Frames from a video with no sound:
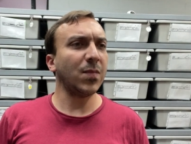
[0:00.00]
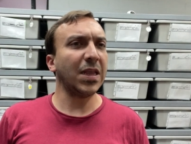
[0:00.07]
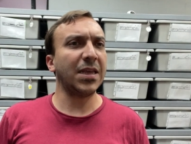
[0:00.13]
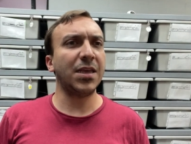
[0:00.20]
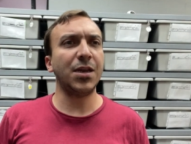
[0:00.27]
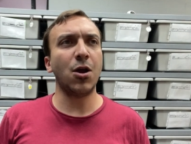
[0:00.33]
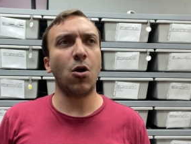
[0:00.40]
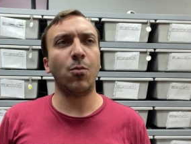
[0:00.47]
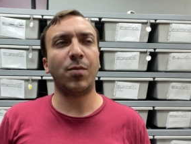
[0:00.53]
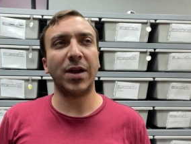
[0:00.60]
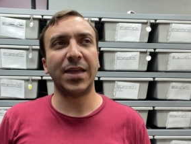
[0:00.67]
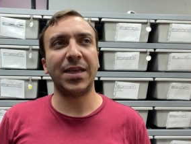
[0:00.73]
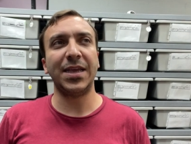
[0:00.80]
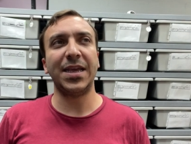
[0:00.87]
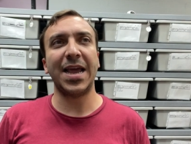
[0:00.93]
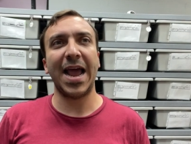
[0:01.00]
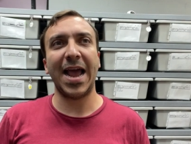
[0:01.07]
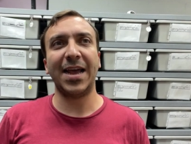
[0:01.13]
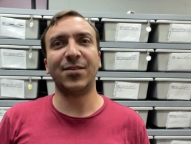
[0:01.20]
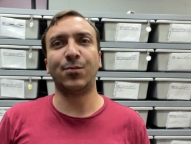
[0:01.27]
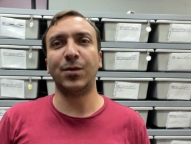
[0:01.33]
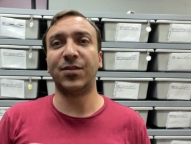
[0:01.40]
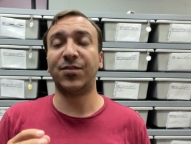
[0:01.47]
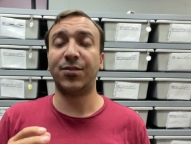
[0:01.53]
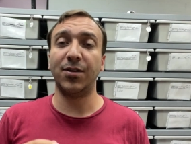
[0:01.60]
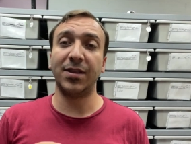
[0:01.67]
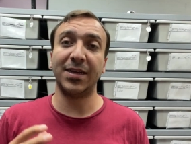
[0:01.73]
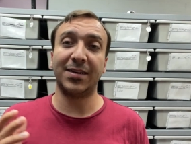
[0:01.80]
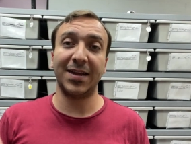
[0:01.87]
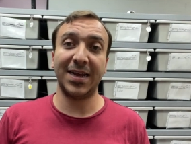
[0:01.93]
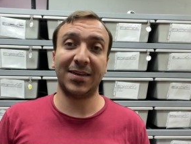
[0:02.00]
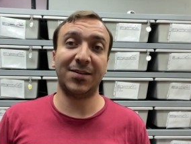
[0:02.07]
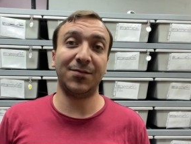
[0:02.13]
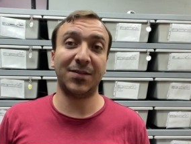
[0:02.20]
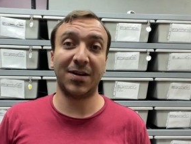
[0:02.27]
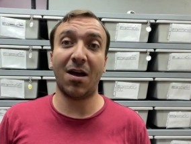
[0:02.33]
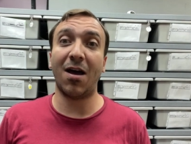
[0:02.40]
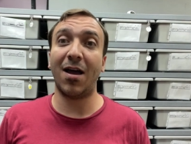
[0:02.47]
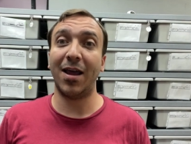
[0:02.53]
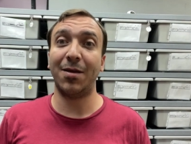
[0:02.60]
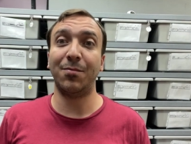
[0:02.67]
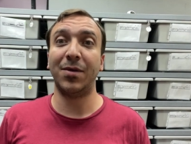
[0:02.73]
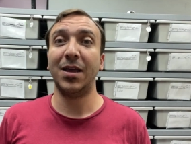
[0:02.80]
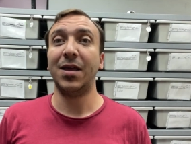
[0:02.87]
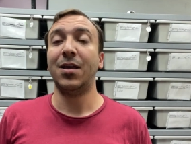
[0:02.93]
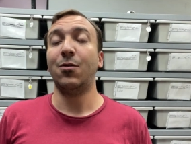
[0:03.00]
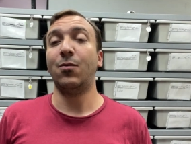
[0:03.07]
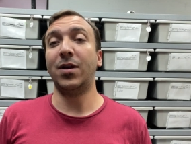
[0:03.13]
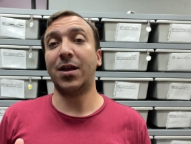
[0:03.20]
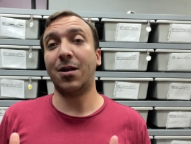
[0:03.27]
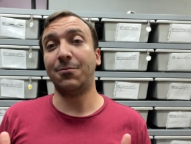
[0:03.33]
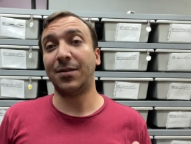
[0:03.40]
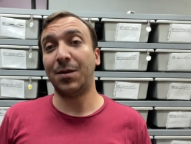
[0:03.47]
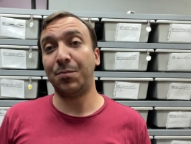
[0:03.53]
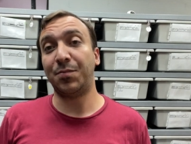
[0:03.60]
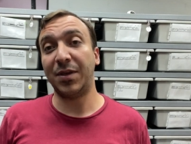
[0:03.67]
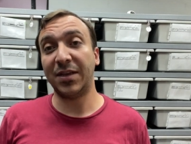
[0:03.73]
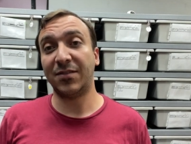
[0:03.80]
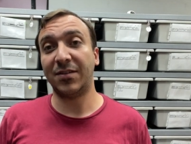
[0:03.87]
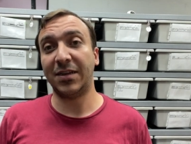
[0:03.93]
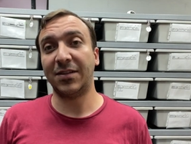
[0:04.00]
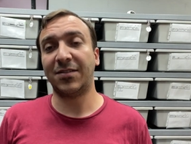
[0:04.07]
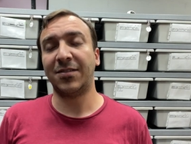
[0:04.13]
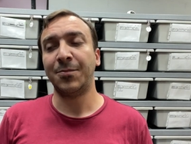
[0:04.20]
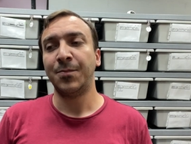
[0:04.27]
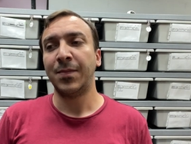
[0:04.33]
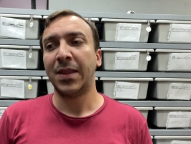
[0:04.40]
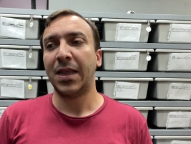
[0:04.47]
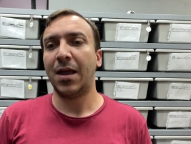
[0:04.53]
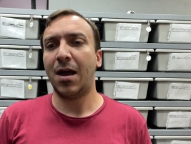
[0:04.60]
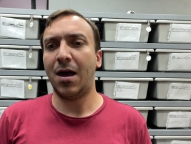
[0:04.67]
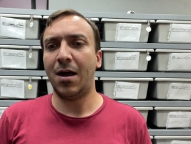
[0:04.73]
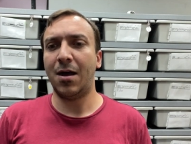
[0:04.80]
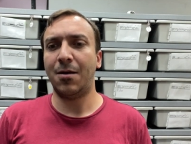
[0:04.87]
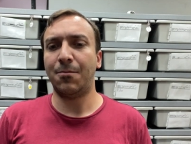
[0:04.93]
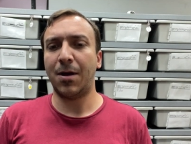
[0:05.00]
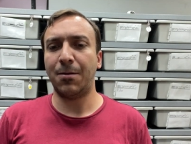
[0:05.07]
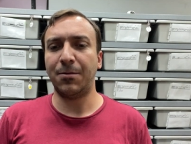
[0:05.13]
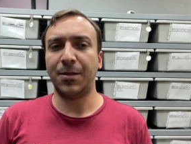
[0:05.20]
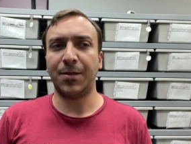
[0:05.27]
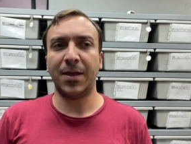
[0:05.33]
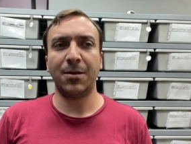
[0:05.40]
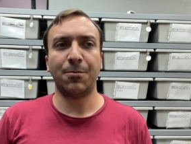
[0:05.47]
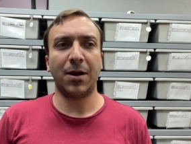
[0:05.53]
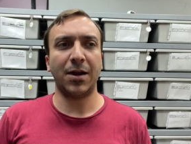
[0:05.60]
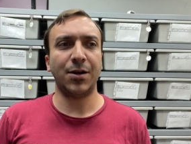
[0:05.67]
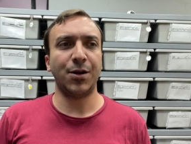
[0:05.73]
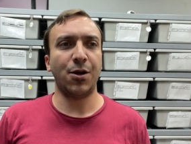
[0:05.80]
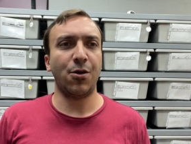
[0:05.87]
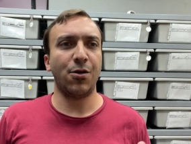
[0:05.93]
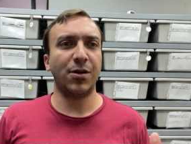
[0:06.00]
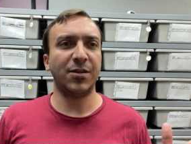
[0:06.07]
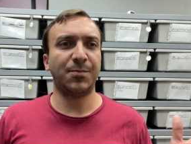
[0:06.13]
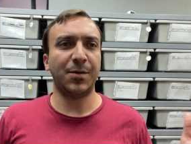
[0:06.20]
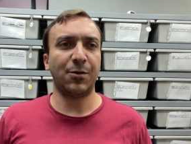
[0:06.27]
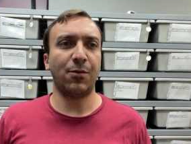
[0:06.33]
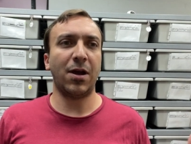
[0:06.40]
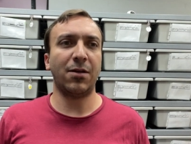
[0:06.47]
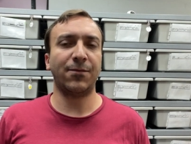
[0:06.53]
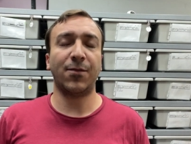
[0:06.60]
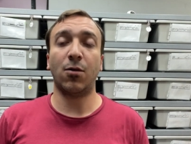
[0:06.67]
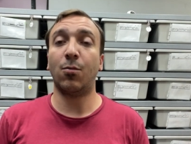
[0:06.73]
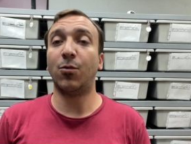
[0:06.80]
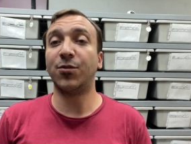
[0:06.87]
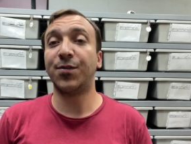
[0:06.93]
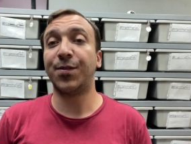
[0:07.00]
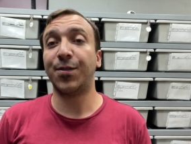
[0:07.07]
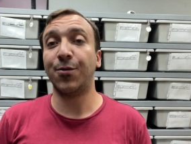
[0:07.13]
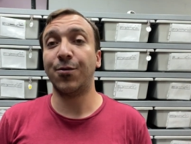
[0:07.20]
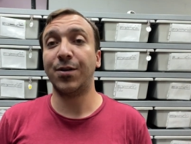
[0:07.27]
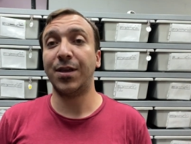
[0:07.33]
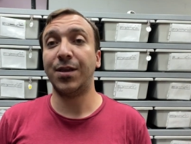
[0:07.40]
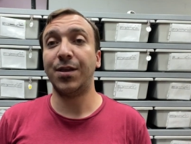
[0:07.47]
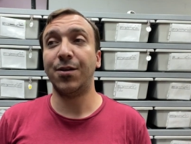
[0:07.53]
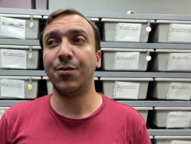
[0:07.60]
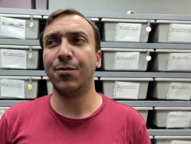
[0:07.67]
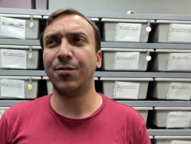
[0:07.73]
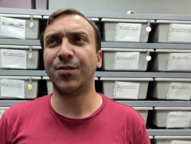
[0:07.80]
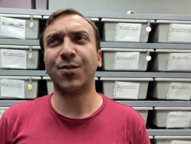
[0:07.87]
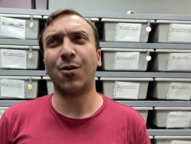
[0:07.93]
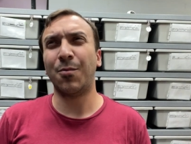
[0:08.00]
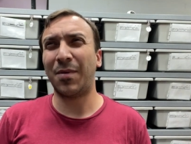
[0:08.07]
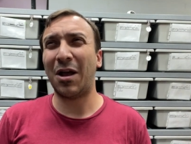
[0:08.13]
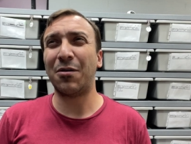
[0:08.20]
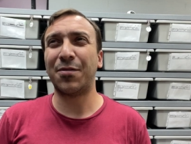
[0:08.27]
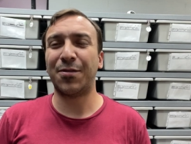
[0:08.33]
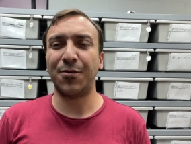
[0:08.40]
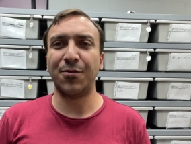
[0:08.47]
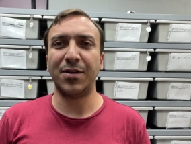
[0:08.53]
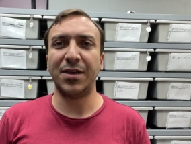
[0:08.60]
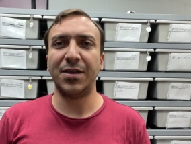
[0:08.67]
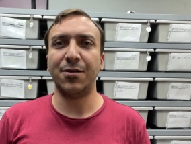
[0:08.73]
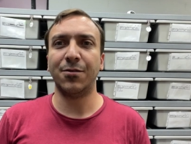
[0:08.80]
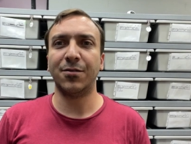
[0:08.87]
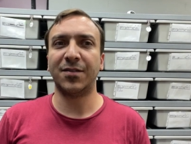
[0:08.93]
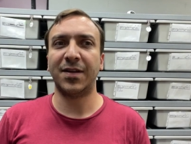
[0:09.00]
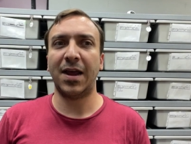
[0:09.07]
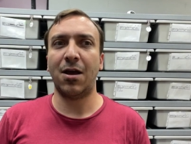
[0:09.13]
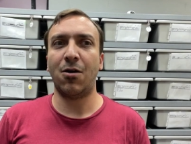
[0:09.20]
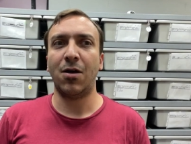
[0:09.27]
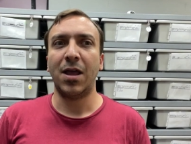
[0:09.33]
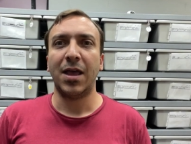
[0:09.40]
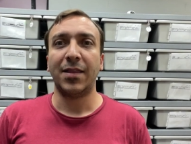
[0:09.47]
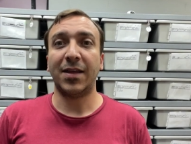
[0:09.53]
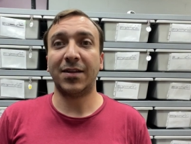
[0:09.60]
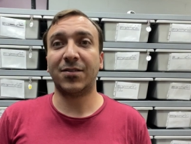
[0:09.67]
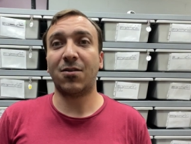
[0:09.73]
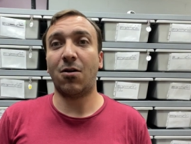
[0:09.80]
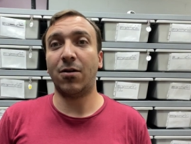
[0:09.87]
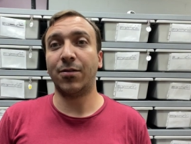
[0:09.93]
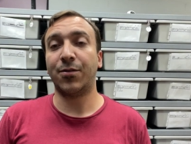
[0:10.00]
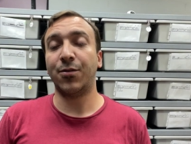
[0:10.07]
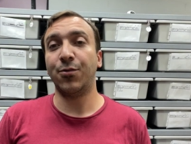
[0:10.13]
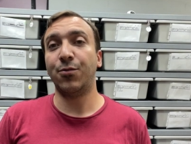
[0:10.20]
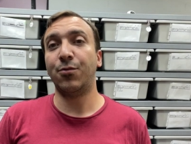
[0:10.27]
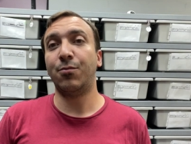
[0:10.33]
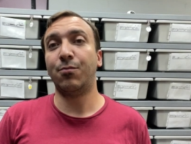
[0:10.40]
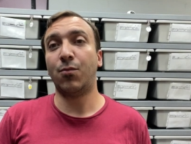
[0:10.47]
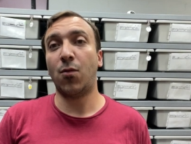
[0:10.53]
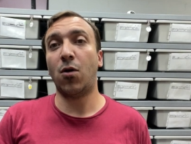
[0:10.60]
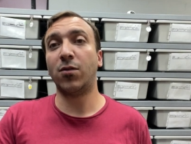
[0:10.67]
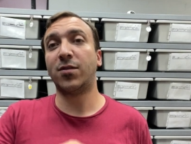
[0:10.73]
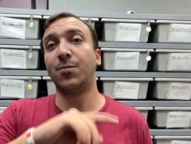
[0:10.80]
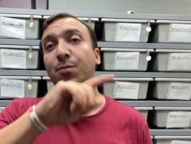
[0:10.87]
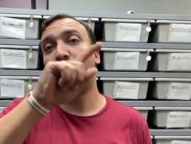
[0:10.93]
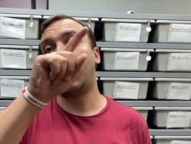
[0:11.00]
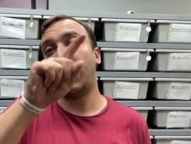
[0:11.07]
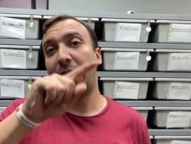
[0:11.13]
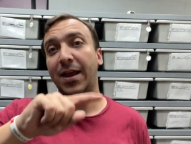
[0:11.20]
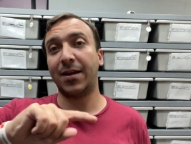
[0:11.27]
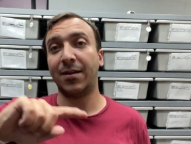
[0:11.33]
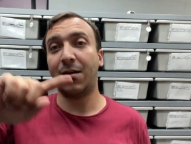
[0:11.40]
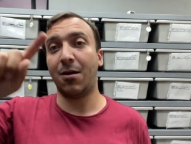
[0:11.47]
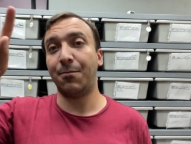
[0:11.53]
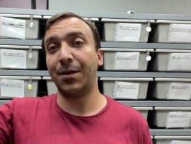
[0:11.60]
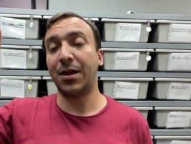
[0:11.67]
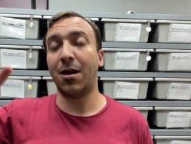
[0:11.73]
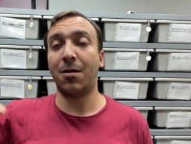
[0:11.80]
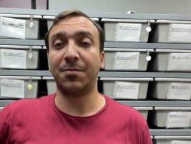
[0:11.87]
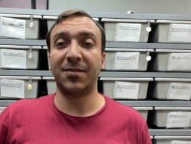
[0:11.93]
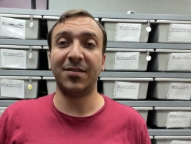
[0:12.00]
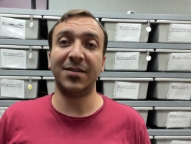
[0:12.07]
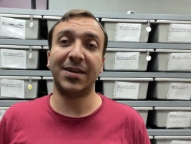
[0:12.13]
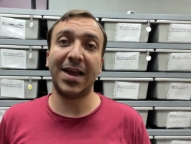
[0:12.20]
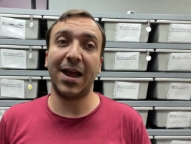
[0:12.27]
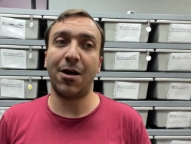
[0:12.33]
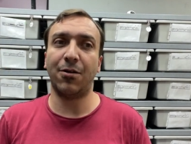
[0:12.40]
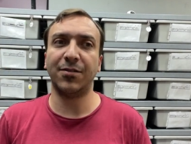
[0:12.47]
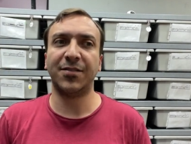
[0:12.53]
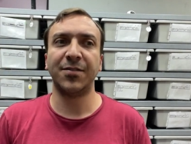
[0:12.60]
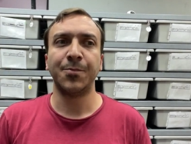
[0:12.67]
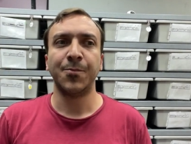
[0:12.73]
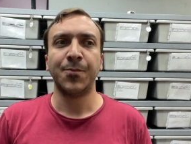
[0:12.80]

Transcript: you know, but he has withstood the test of time when it comes to business. Um, I mean, think about it. Nerd has been around for almost 30 years or about 30 years now. That's gone through multiple economic ups and downs.